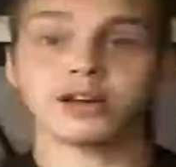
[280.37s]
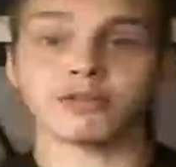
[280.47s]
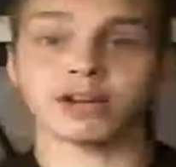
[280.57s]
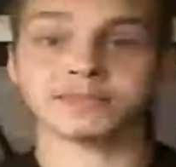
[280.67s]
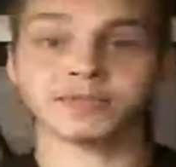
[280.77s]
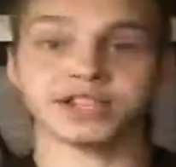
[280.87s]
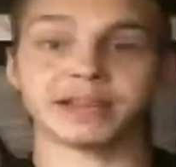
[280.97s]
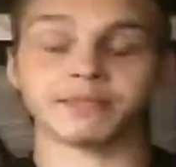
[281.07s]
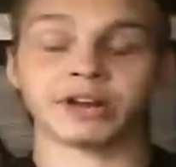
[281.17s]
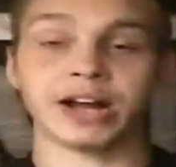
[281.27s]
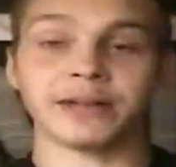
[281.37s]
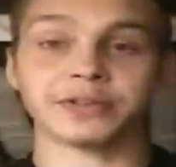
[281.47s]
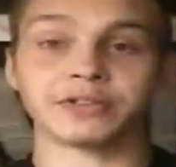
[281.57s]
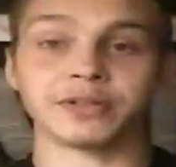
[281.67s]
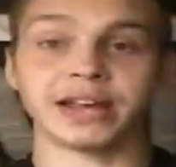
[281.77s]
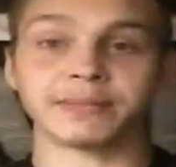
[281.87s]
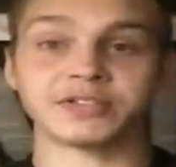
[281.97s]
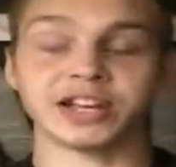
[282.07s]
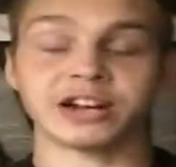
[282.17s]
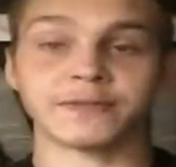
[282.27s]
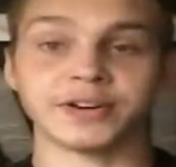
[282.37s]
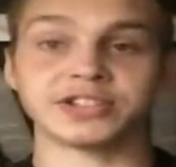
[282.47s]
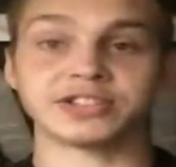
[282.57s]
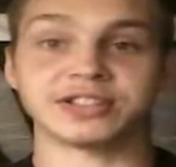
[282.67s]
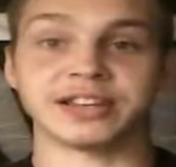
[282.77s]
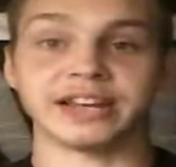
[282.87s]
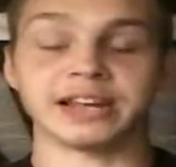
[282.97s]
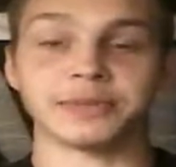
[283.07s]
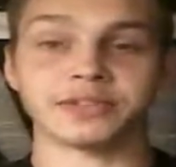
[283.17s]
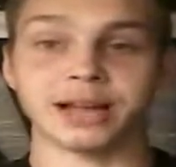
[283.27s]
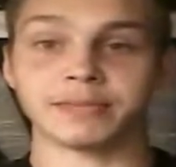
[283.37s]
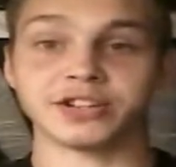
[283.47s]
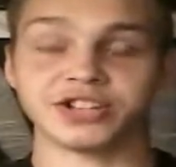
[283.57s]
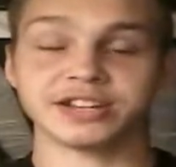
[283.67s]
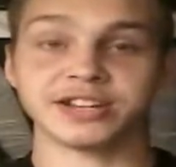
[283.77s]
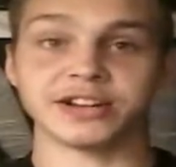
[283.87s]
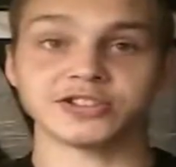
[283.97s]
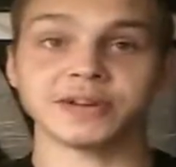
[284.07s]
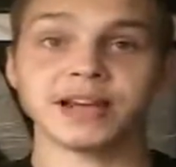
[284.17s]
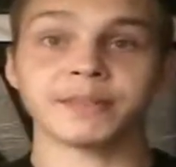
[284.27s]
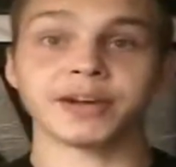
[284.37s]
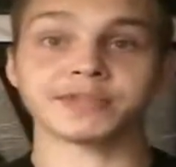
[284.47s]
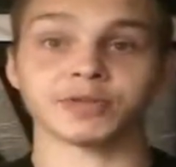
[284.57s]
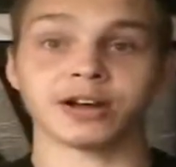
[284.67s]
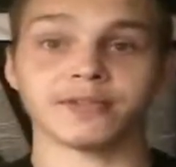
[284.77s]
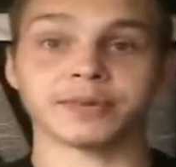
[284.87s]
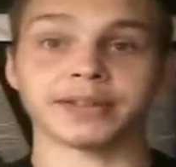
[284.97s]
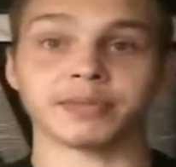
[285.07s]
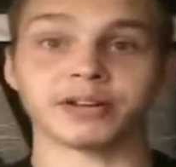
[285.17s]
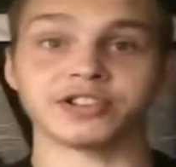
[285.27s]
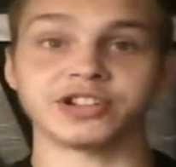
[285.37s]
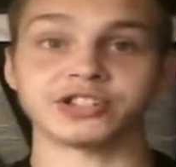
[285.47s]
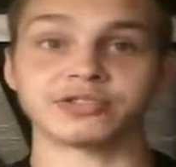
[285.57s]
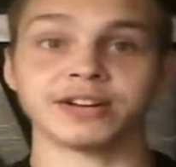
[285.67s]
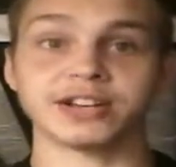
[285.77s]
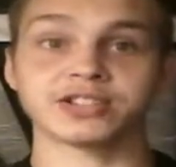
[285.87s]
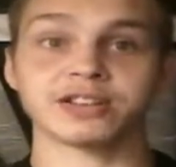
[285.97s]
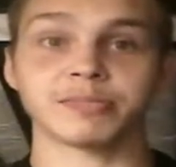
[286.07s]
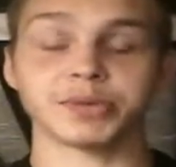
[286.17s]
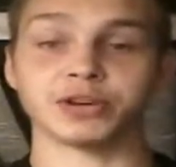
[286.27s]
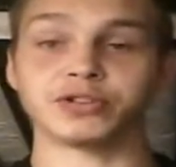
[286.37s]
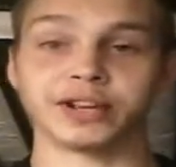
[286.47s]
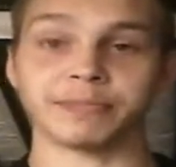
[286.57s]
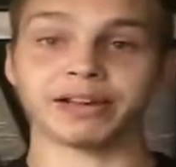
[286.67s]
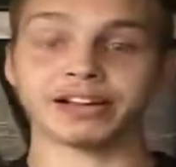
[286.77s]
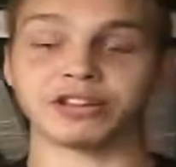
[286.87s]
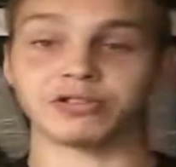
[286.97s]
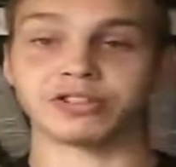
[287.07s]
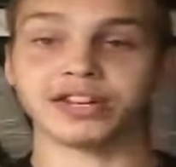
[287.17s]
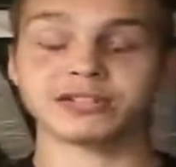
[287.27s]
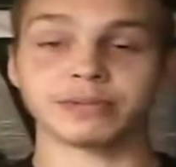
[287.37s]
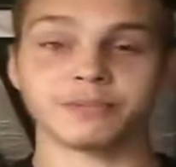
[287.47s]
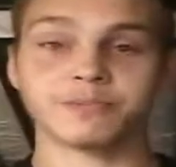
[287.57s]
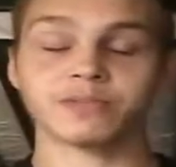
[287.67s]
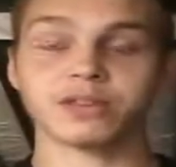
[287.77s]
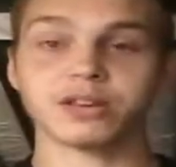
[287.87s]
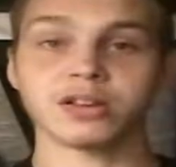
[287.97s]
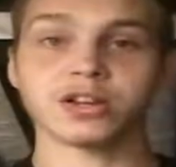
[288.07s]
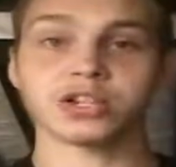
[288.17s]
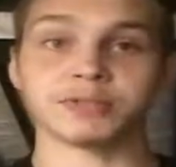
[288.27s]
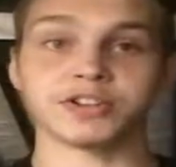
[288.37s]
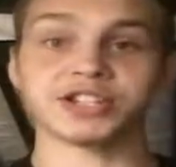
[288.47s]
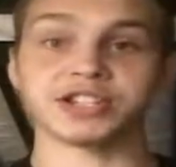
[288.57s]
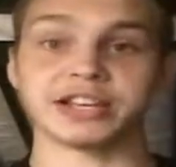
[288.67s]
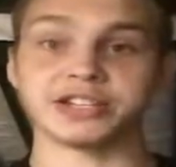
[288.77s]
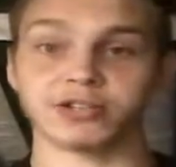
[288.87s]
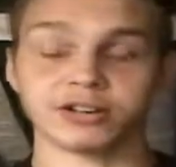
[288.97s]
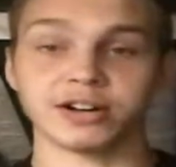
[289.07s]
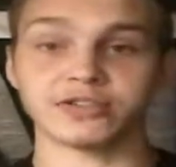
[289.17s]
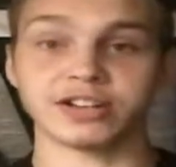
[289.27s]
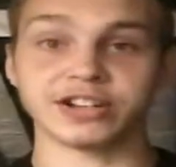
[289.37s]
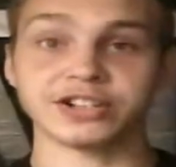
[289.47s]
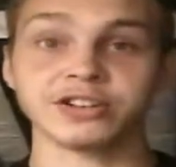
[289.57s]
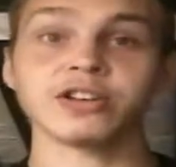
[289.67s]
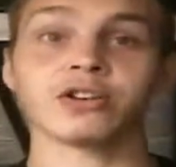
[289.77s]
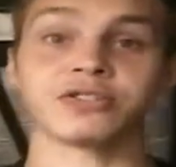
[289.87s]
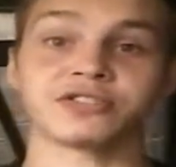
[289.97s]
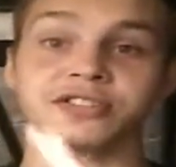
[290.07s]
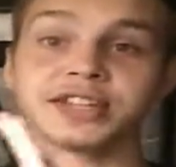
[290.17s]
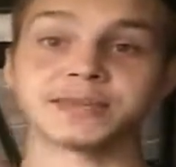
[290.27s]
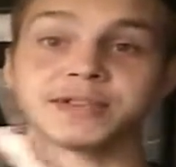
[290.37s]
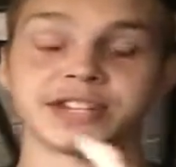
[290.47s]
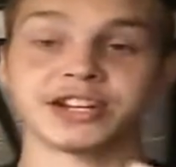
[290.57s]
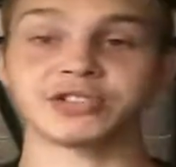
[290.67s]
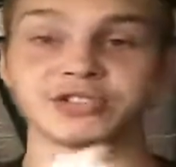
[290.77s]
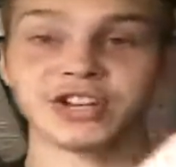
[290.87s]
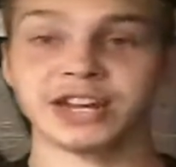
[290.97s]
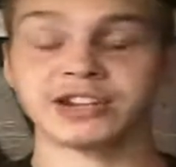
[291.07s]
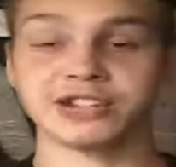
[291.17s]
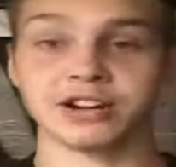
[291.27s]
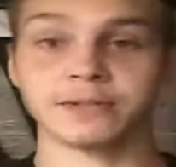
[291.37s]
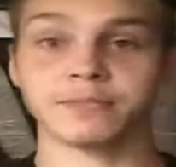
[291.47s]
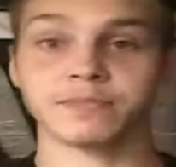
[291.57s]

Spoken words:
We're not supposed to keep, we don't have to do the animal sacrifices today in the time of the Gentiles, because we're covered by the blood of Jesus Christ, but they're doing it back in the Old Testament. So which is it? Is there a contradiction, or is there a dispensational change there?